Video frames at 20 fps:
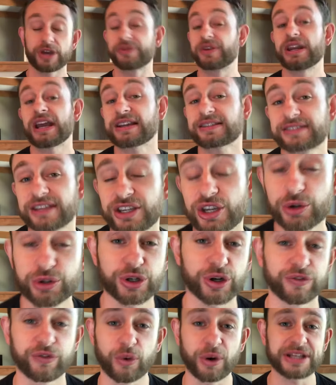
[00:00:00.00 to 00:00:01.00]
The next thing you
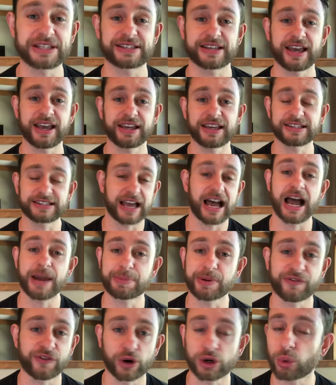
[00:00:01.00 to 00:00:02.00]
should avoid saying is, I
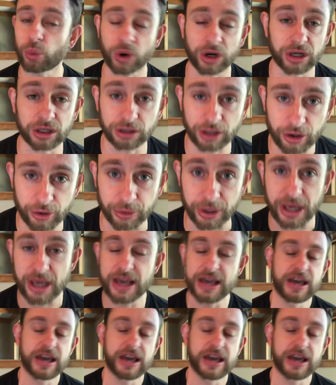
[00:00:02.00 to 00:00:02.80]
prefer to work alone.